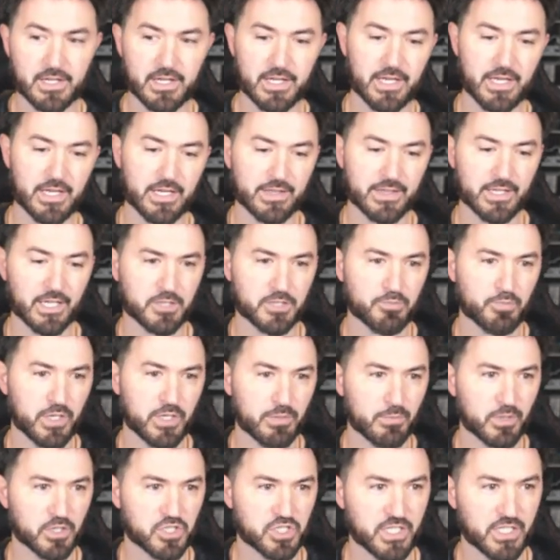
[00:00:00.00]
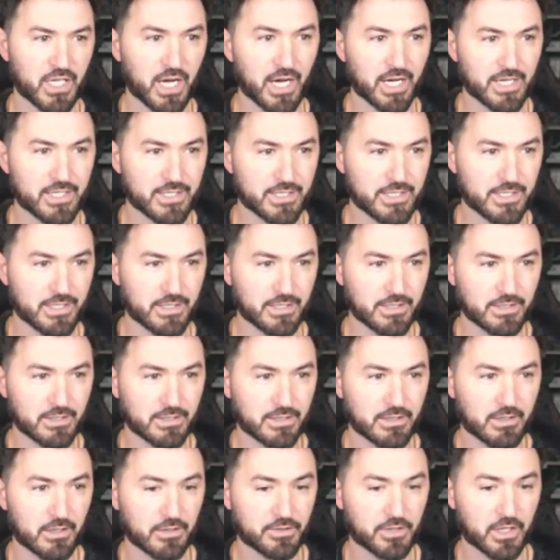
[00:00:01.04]
And that's pretty much the idea,
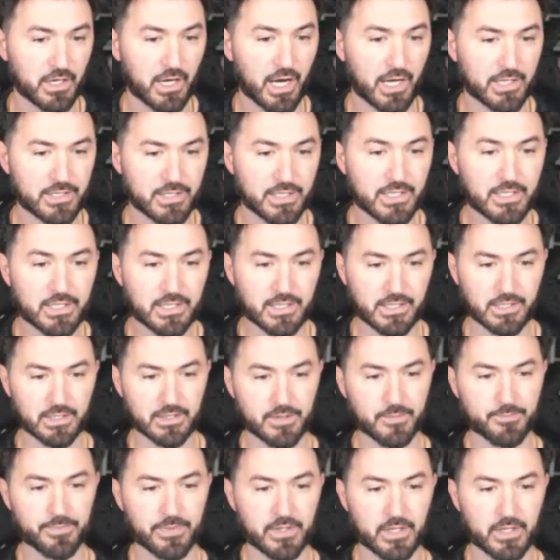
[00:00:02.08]
the idea here.